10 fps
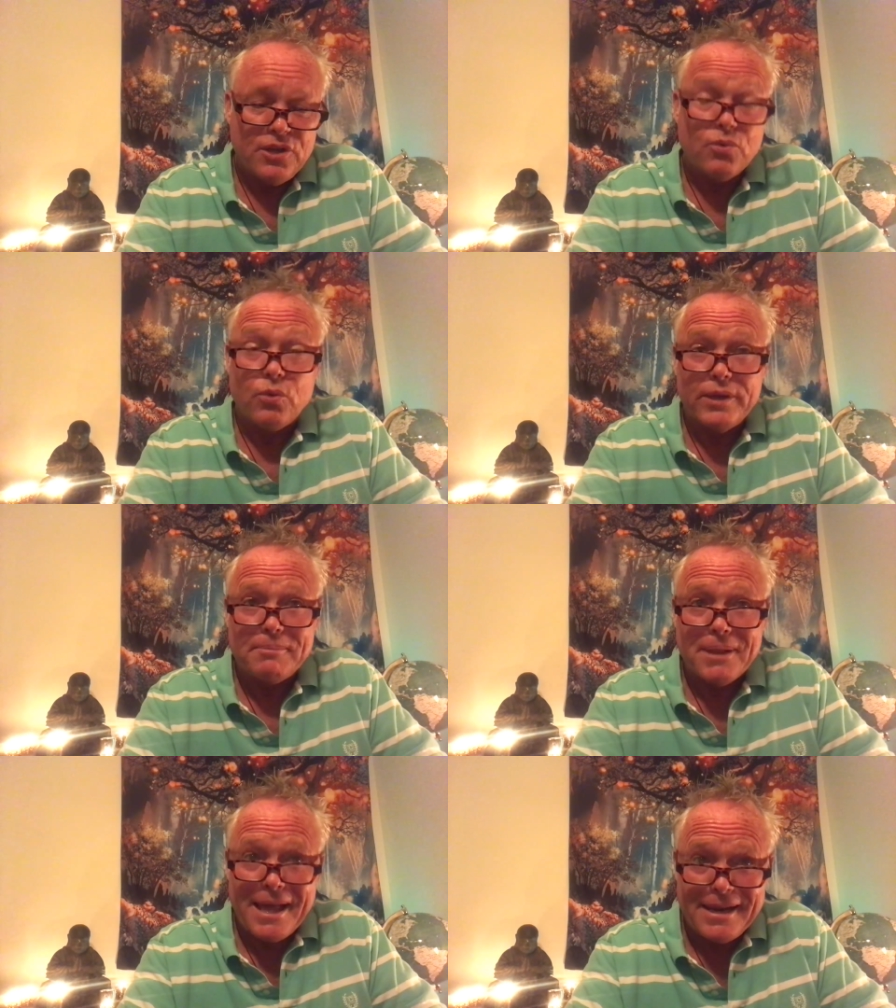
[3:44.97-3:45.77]
Your
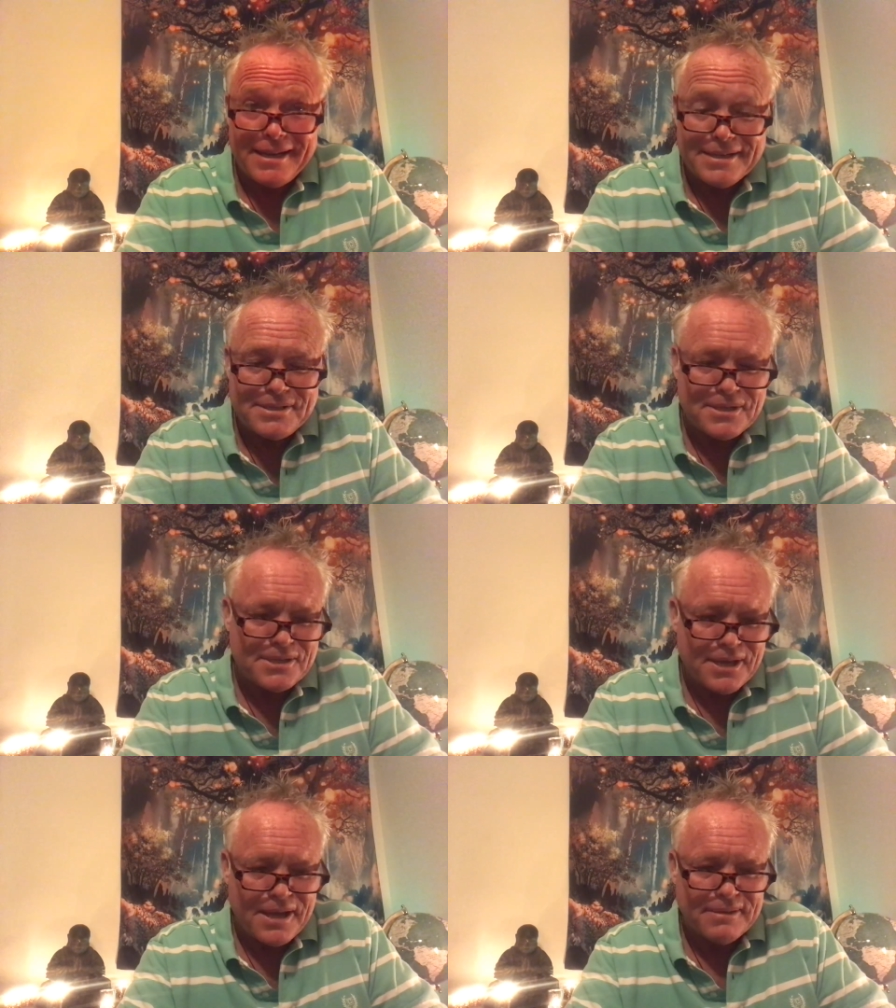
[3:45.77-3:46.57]
ruling planet is the
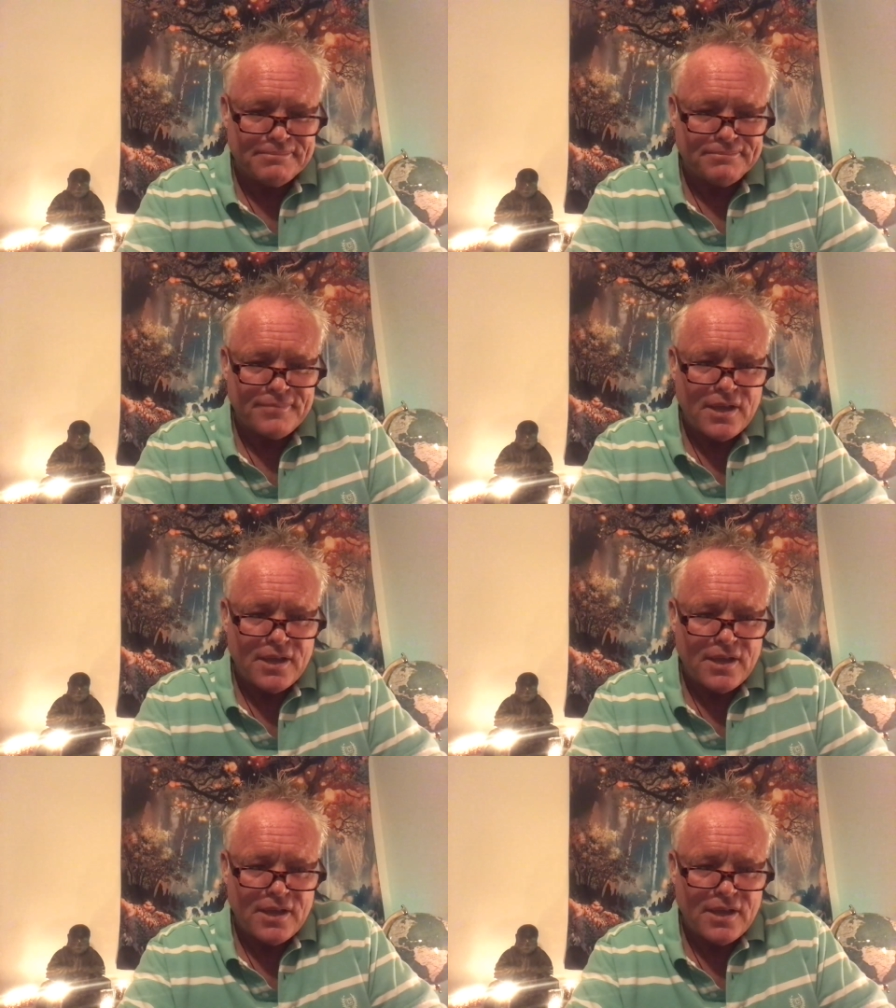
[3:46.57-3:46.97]
sun,